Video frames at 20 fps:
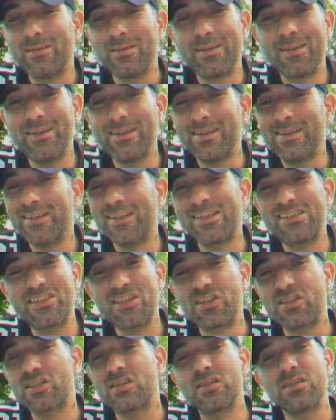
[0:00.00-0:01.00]
It
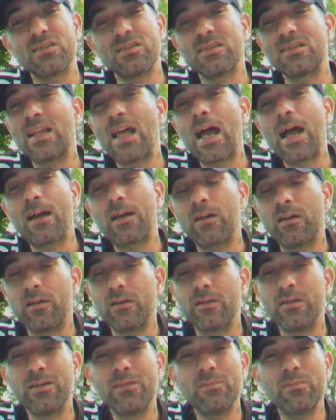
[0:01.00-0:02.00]
just is not
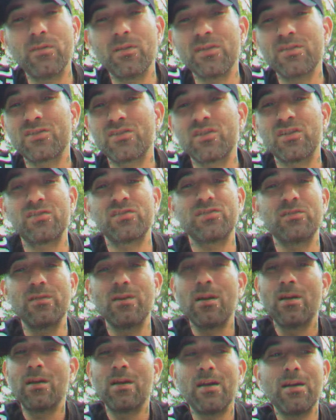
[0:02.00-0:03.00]
good. And plus, just
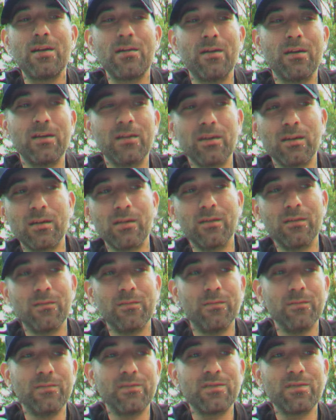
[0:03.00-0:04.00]

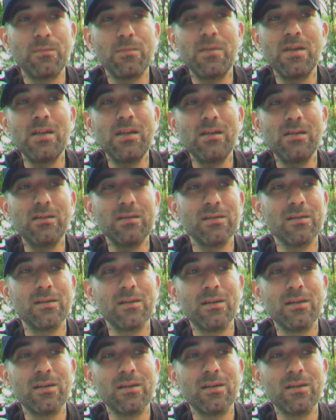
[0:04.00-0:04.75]
to me,